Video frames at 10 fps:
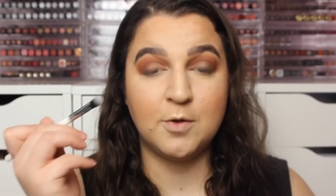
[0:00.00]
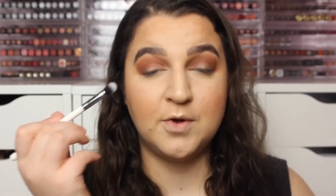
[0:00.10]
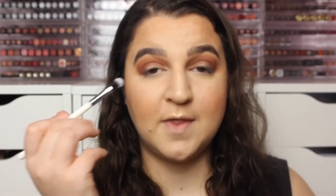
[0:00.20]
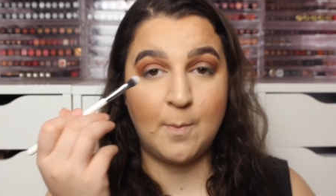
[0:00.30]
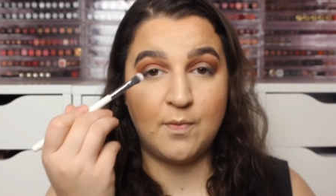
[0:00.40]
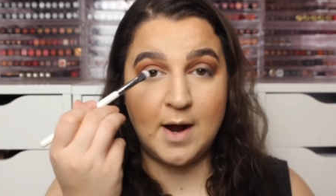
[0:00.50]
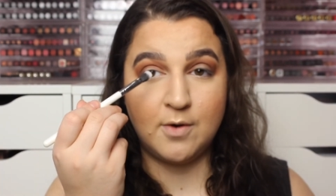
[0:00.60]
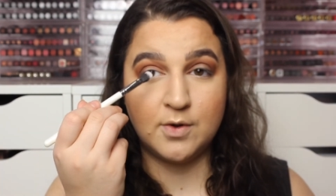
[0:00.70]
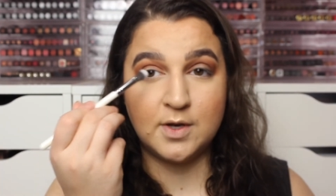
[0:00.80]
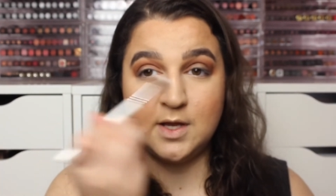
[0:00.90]
that brown on
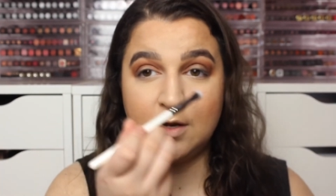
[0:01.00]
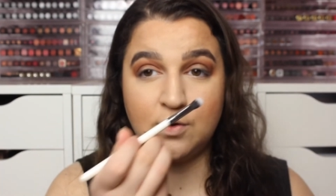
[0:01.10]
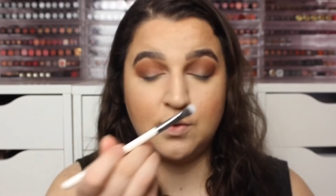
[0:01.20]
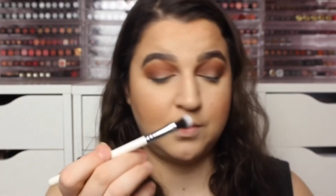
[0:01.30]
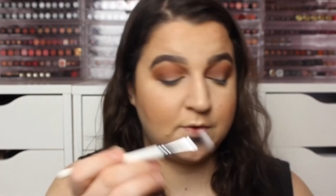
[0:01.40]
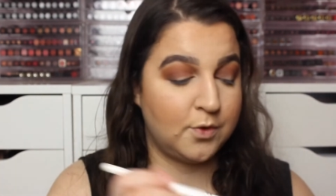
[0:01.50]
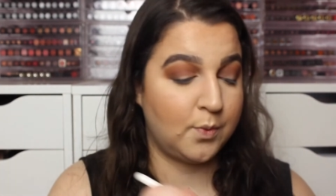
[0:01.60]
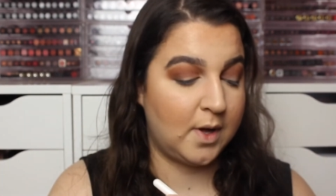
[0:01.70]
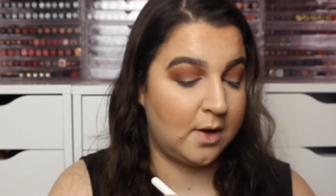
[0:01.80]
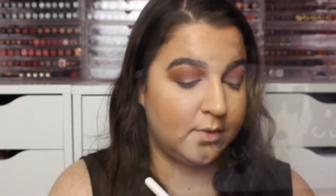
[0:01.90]
the inner corner as
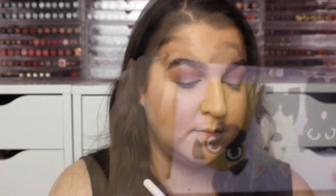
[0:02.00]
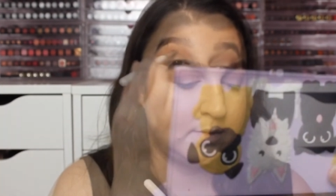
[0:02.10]
well.